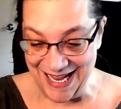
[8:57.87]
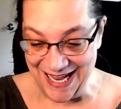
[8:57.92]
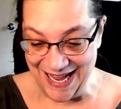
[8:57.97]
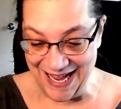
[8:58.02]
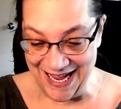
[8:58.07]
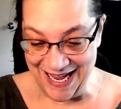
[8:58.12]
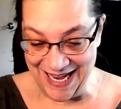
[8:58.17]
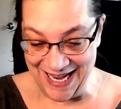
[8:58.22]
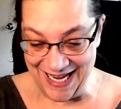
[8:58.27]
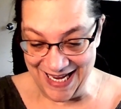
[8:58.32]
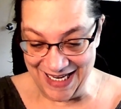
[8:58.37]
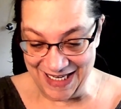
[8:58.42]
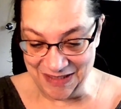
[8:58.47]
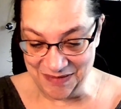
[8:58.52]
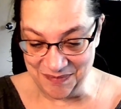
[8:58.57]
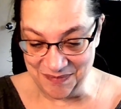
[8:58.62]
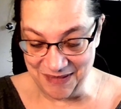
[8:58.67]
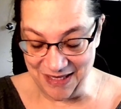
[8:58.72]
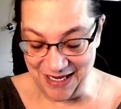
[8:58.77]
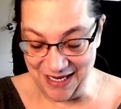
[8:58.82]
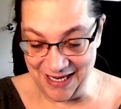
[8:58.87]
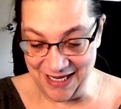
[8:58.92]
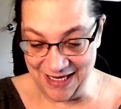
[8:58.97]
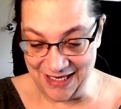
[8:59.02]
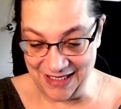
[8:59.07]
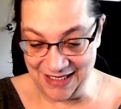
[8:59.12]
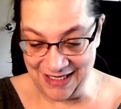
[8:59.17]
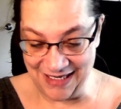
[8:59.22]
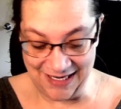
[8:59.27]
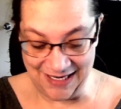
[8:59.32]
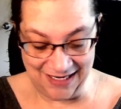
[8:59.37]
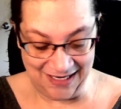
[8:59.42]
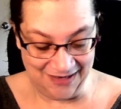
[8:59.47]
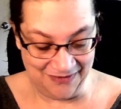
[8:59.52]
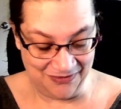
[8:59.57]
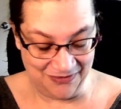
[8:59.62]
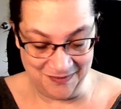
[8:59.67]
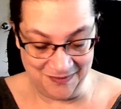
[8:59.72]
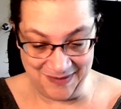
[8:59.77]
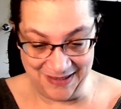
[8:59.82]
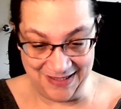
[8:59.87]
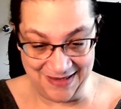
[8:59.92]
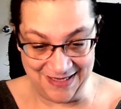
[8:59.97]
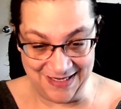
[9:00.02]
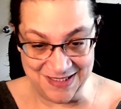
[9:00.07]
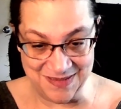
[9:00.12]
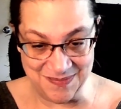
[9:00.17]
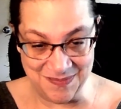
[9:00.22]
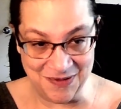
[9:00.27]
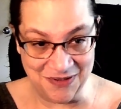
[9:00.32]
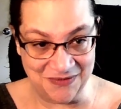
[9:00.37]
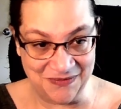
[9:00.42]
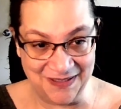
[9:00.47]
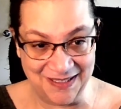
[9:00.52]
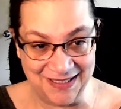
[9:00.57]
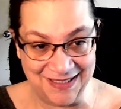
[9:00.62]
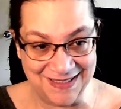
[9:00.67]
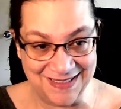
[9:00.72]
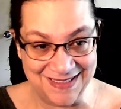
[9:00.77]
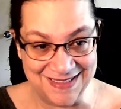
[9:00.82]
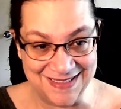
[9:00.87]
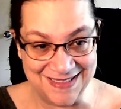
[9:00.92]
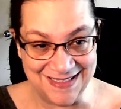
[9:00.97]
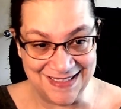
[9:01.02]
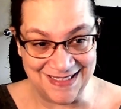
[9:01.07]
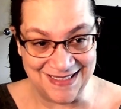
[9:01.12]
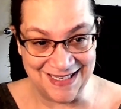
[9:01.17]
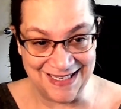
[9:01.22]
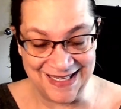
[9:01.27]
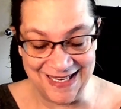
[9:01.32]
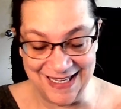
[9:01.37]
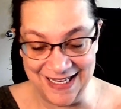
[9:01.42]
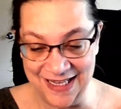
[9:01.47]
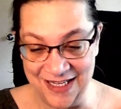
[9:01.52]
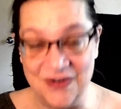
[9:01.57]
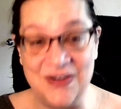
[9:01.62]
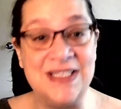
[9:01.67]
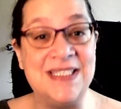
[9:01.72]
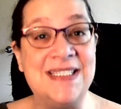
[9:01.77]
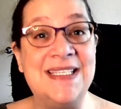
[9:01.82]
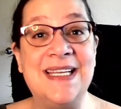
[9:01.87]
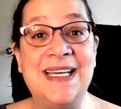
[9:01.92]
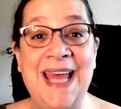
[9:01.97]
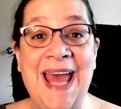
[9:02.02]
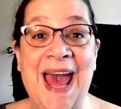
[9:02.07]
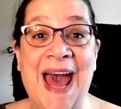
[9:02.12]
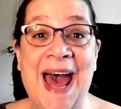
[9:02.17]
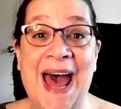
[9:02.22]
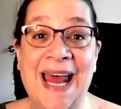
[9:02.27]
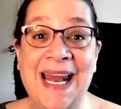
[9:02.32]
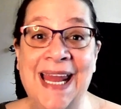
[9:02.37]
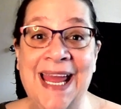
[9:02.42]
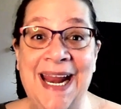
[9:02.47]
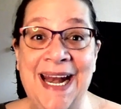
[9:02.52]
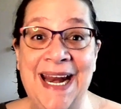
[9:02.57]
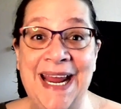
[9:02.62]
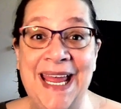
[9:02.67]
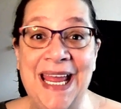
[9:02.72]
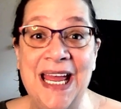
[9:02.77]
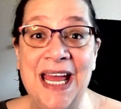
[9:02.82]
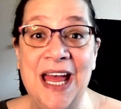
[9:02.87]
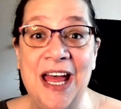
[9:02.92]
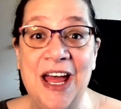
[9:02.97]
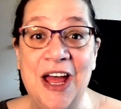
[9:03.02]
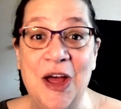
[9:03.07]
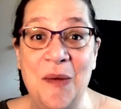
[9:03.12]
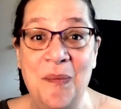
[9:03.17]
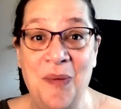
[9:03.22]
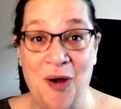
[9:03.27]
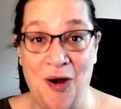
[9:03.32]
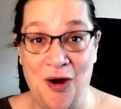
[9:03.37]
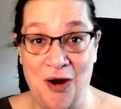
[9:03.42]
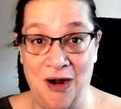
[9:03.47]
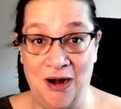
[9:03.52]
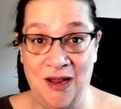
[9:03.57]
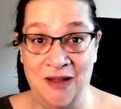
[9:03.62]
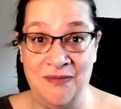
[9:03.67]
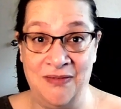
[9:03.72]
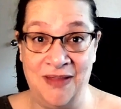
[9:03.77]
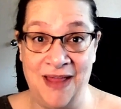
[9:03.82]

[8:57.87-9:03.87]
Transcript: and for me that's perfect because again, there's the cat lady part of